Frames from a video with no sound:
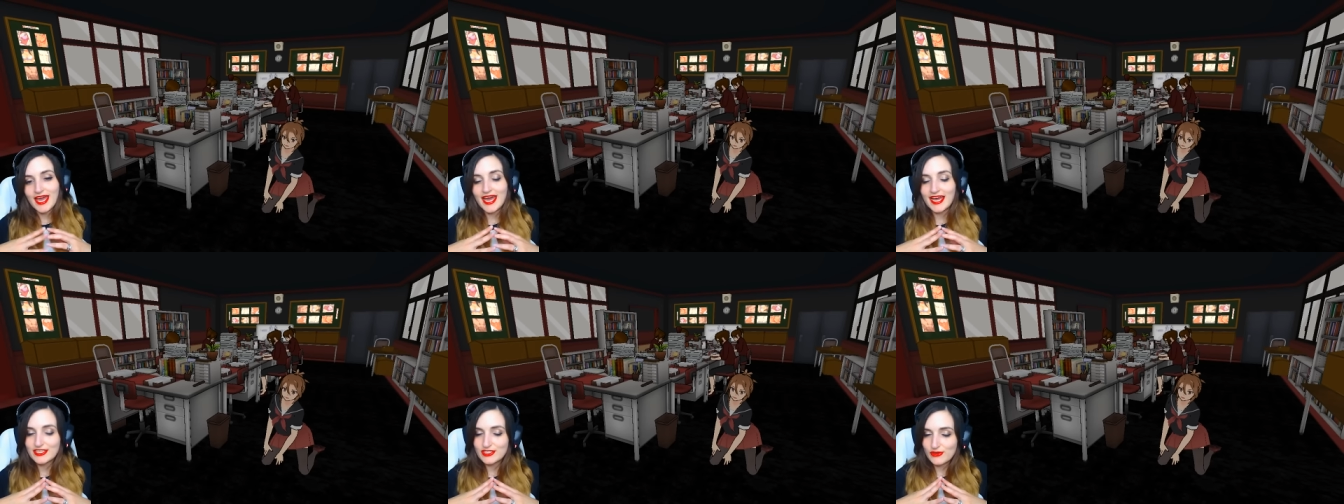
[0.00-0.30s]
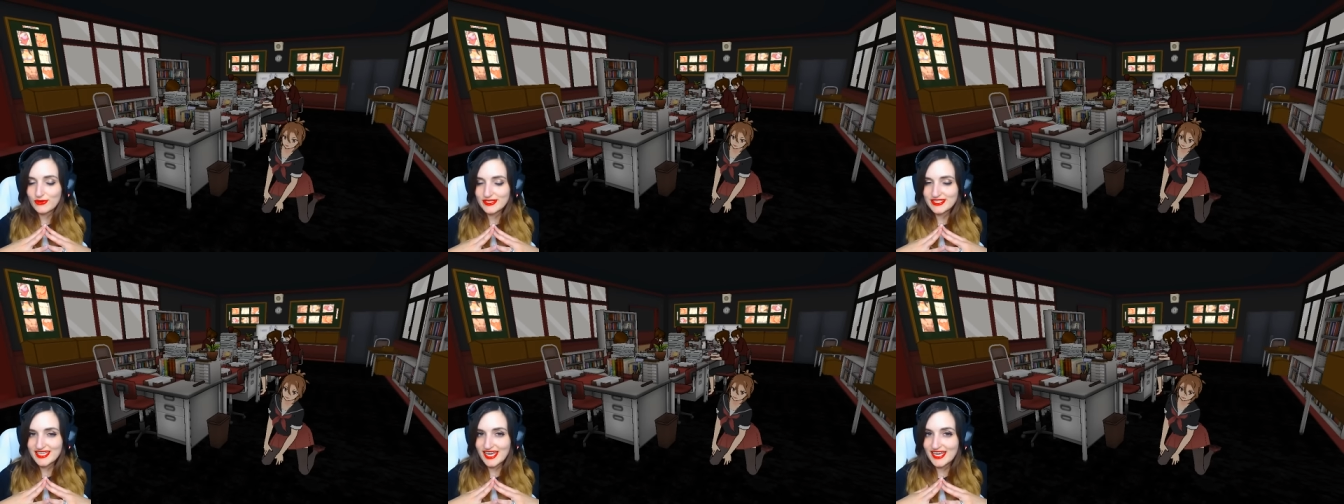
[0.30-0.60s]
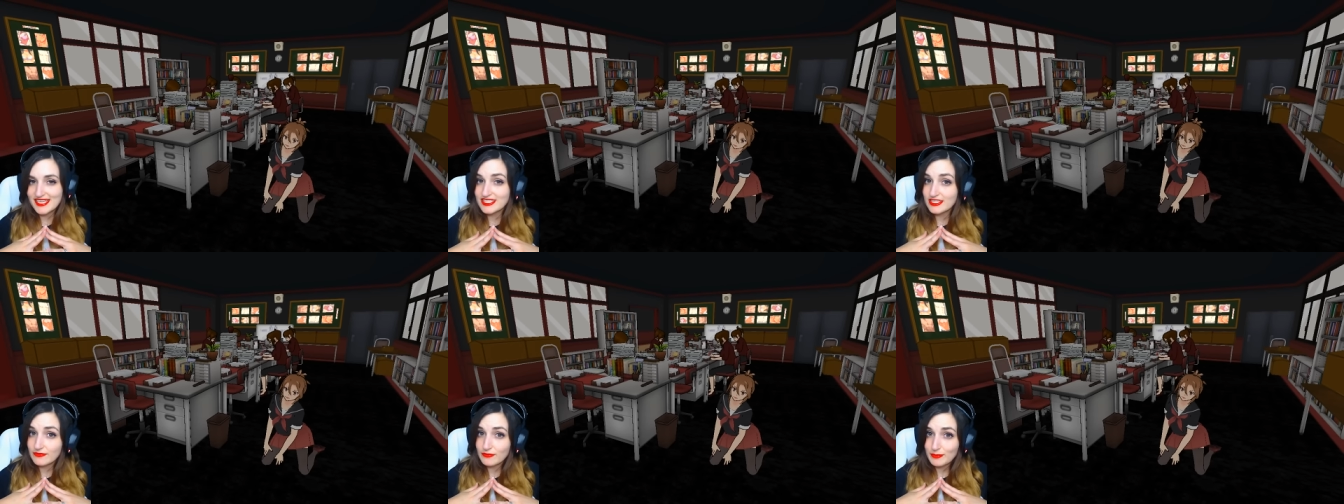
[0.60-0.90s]
As always,
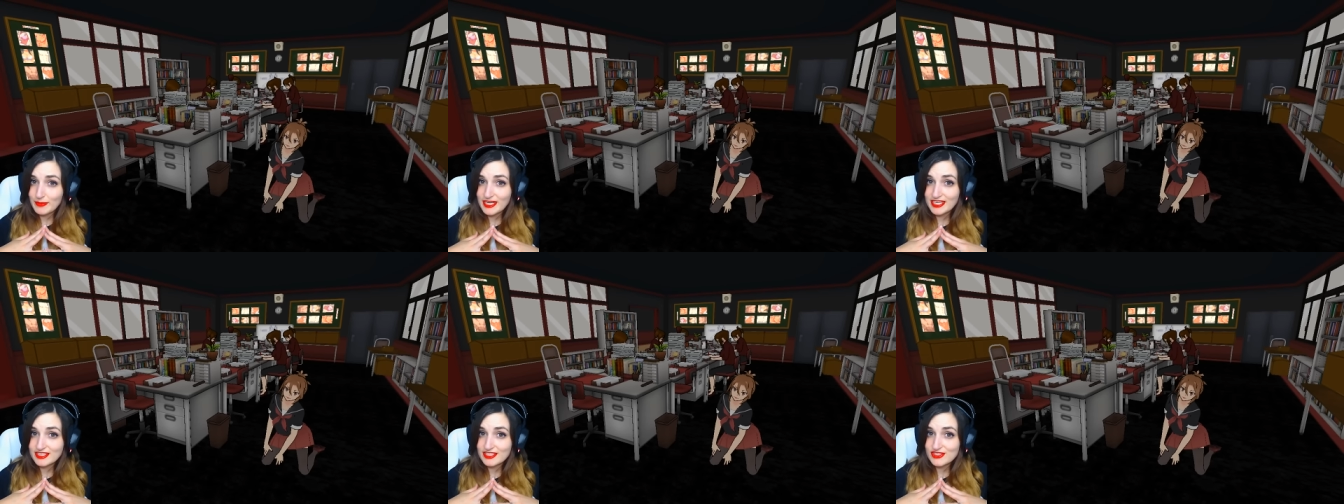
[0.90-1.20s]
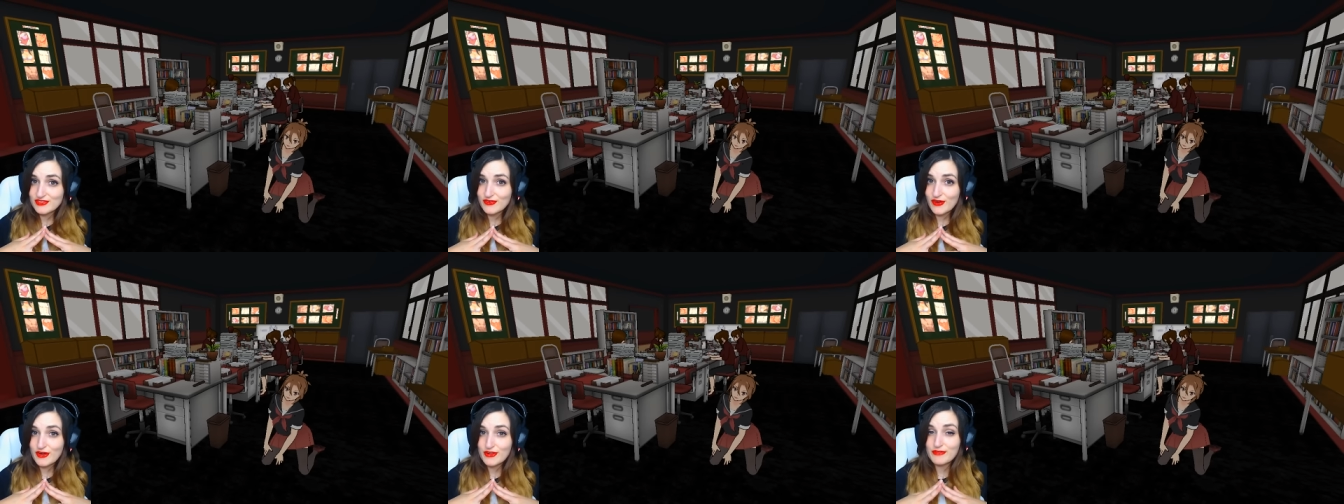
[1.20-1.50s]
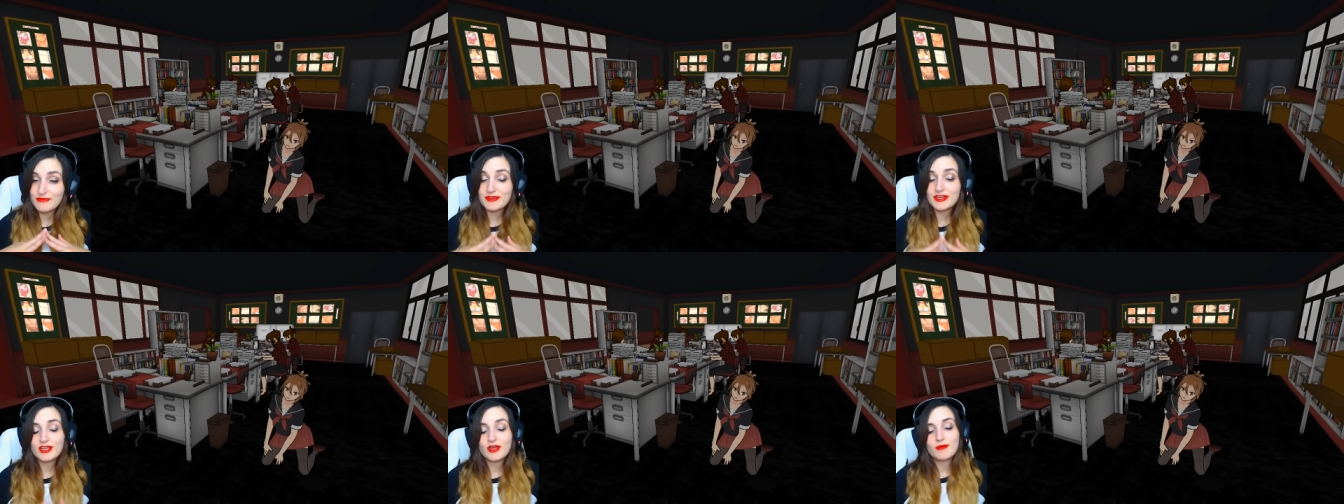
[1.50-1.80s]
guys, if you made it this far in the
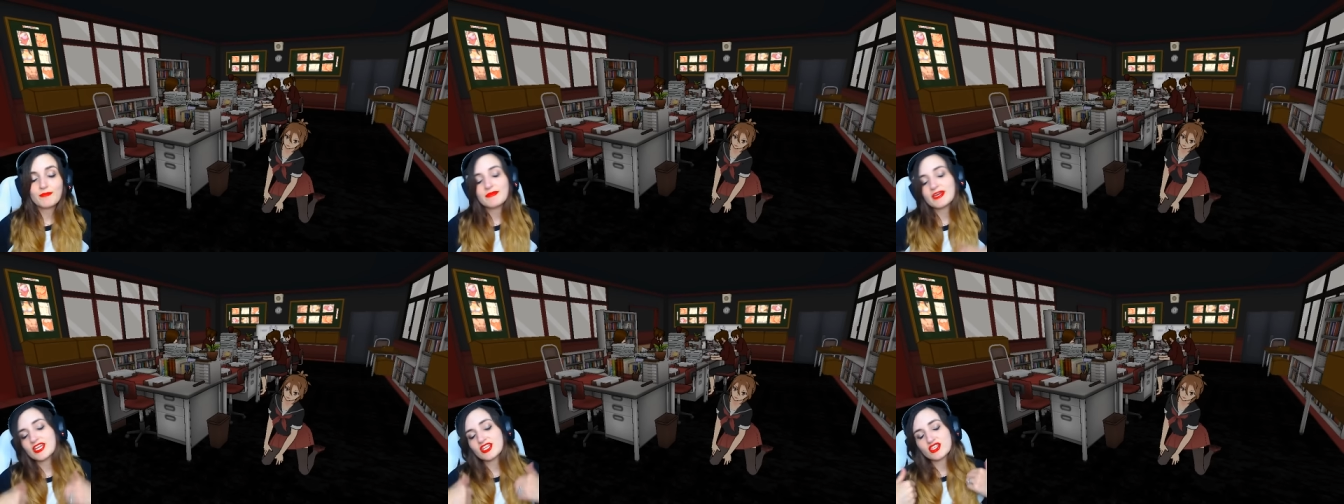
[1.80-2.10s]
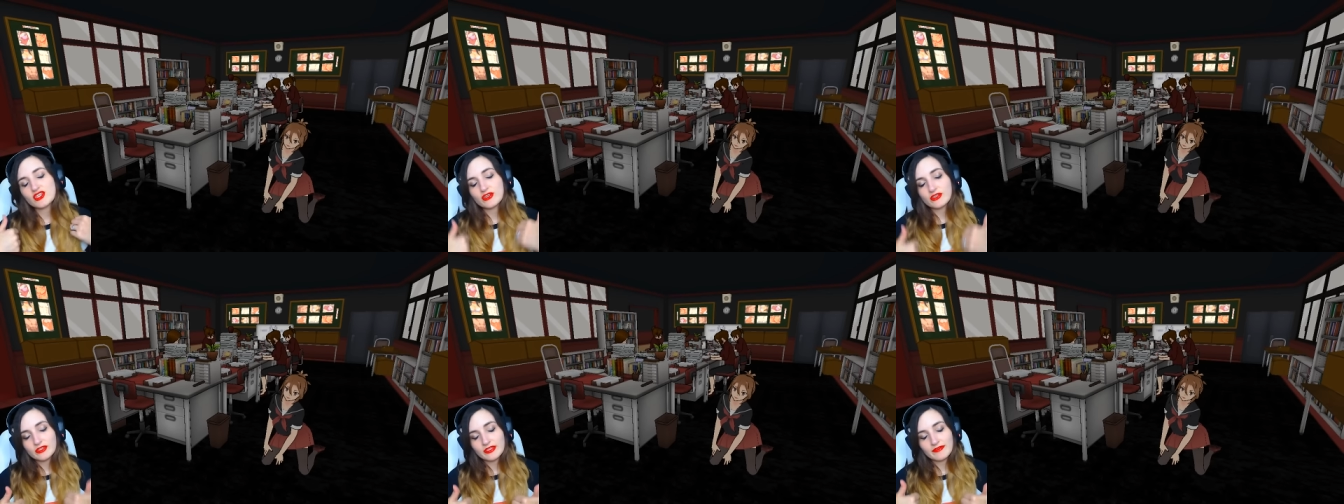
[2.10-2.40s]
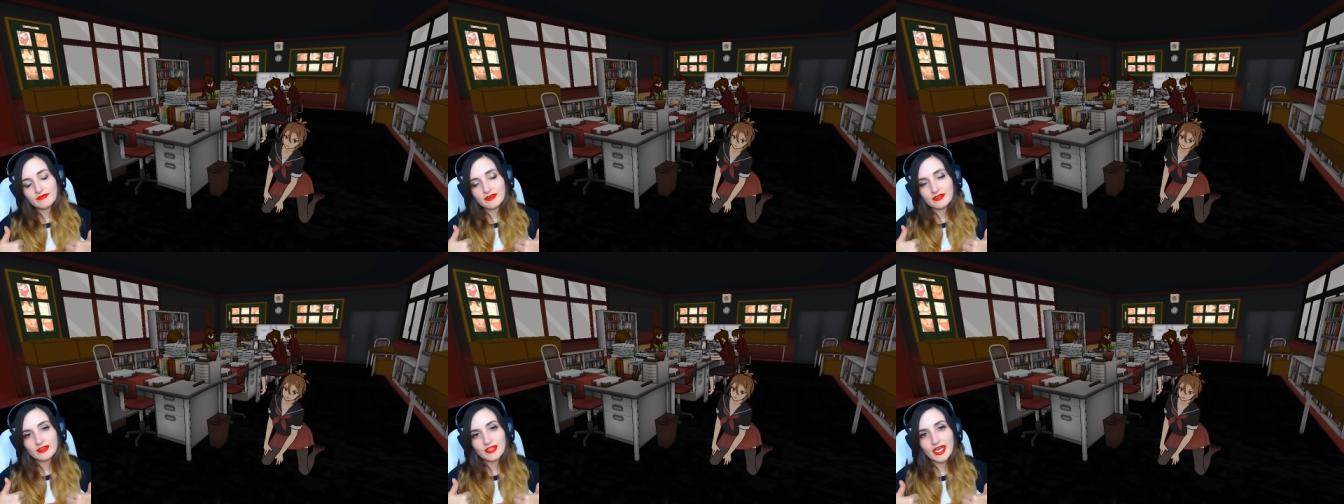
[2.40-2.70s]
video, make sure to leave
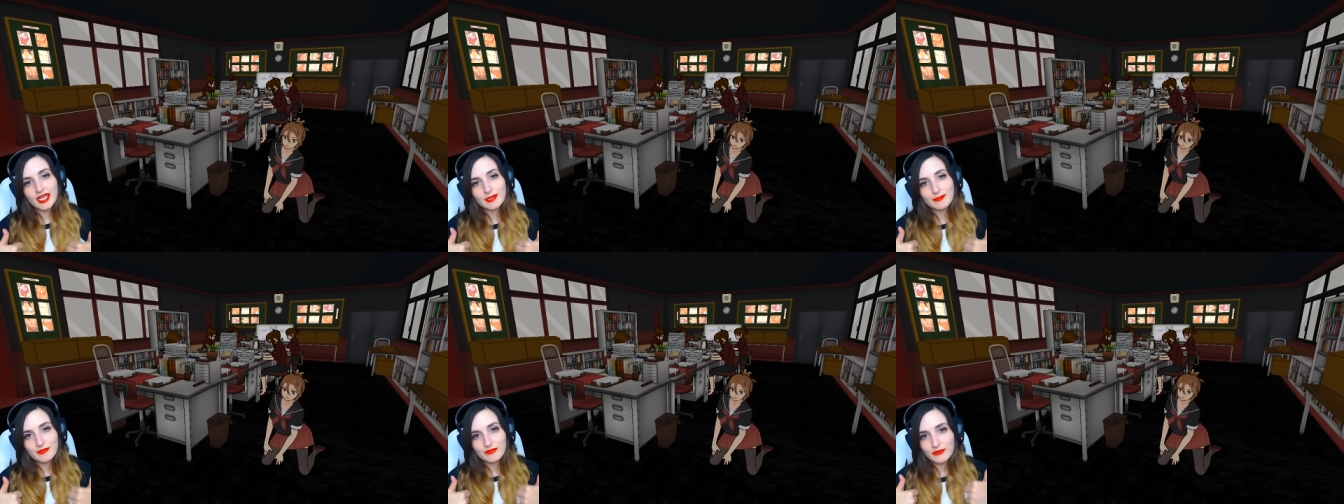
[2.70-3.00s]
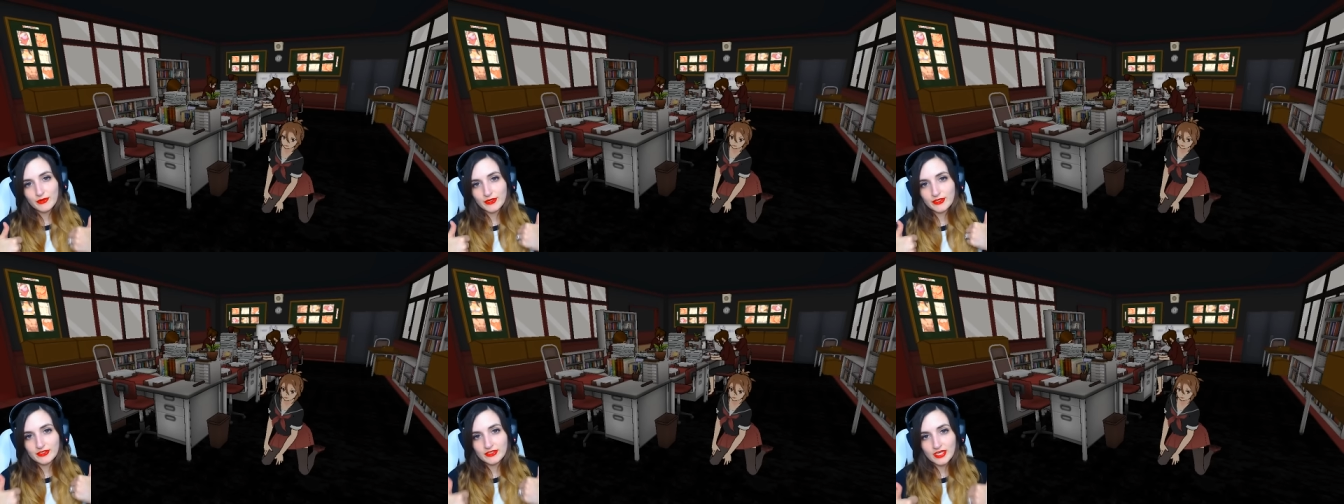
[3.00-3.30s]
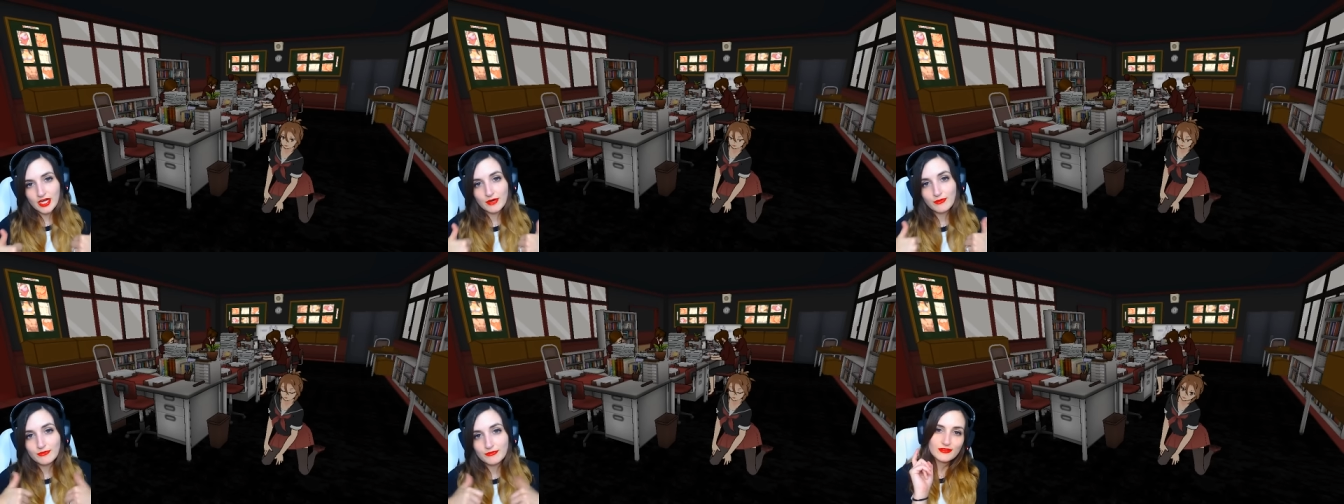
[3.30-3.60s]
it a like before you
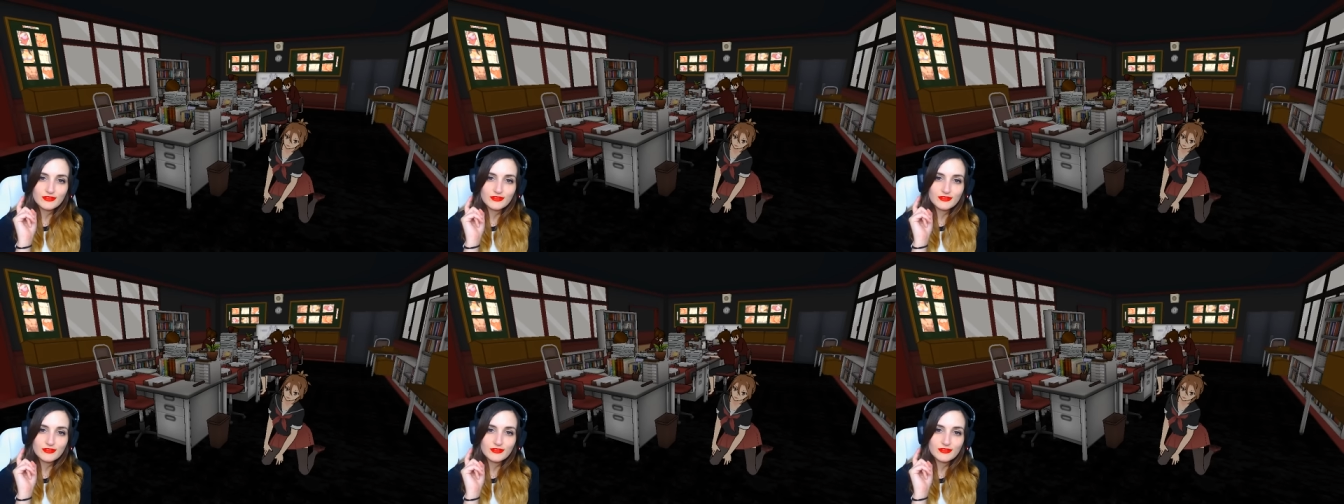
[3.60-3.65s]
go.